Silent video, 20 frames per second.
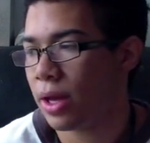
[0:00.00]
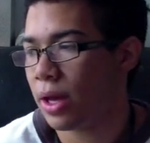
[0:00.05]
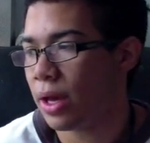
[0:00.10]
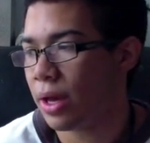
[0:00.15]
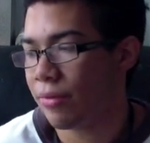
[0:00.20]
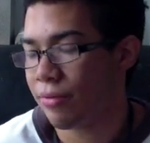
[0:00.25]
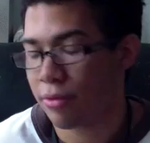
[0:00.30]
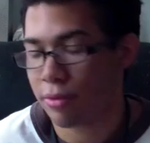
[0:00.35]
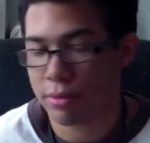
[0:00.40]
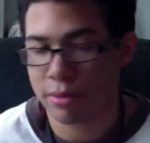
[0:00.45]

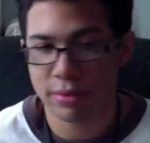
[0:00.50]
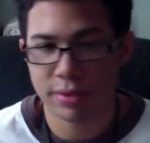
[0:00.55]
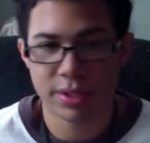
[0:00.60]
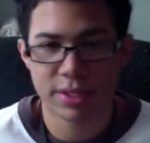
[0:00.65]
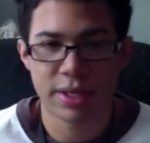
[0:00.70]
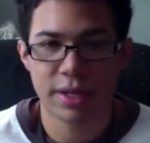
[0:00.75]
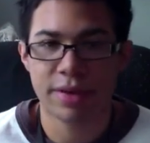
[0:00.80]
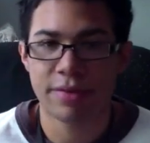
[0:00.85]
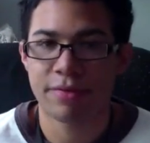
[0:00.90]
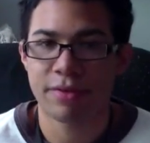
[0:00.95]
Everyone
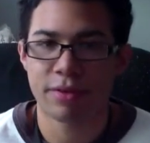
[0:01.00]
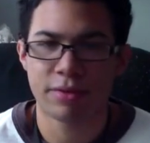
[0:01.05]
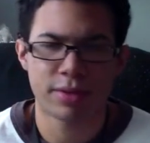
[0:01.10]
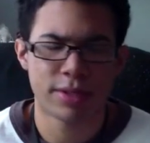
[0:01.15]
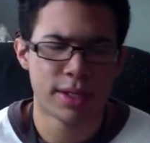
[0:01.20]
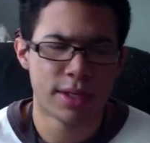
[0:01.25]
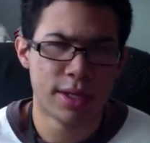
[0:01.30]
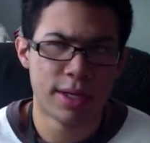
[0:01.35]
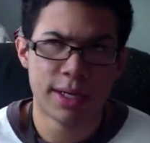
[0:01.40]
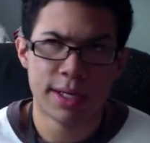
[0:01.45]
was safe. There
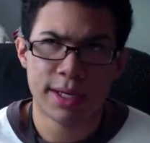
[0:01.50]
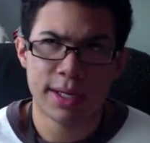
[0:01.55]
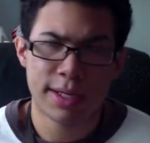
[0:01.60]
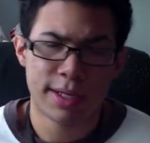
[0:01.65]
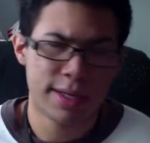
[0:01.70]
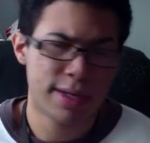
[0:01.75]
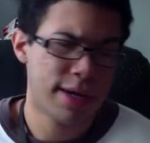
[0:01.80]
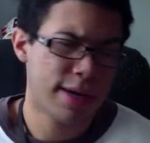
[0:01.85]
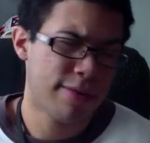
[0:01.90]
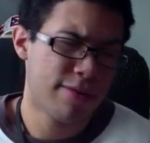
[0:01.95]
was
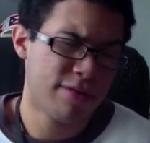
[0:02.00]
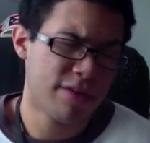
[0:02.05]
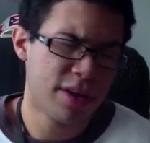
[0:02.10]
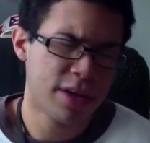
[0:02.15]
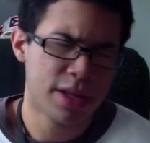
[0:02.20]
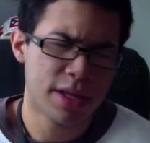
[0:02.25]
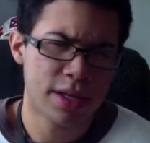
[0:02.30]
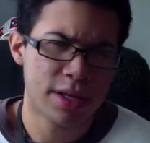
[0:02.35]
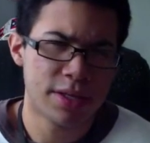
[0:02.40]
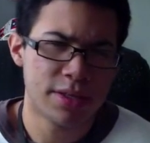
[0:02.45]
not
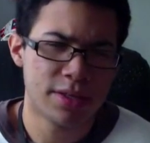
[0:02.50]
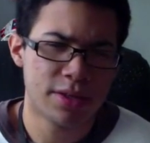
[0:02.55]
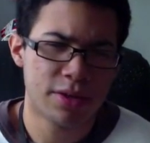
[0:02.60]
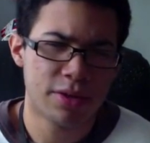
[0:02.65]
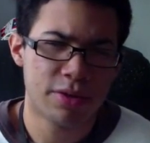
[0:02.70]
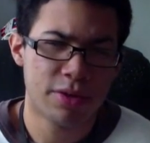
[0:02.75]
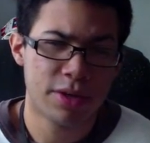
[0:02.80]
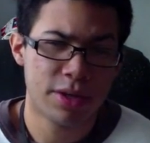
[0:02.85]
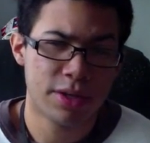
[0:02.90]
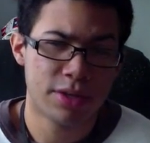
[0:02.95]
really any
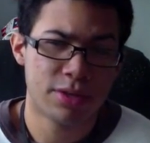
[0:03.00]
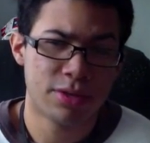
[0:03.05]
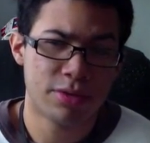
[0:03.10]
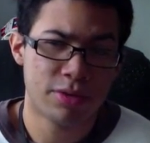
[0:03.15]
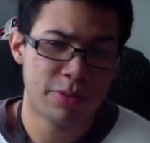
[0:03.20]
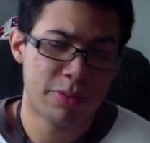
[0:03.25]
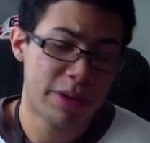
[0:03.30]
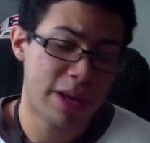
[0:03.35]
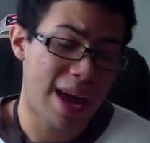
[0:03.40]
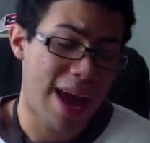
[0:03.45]
security
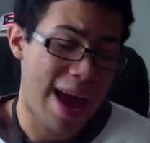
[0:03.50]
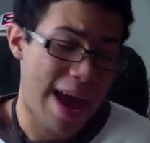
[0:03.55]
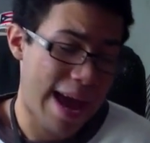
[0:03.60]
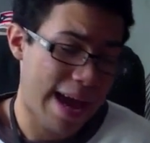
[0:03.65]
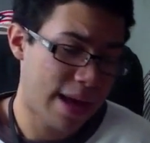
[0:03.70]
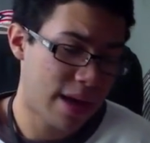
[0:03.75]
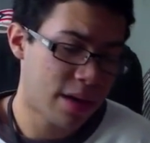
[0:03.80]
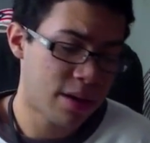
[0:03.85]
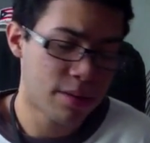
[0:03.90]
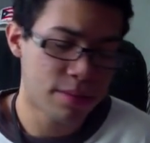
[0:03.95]
issue to be
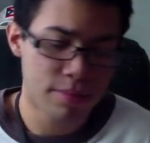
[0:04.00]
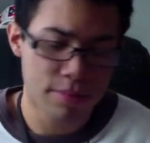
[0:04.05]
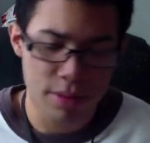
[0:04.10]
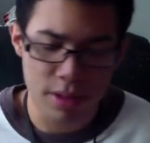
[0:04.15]
had,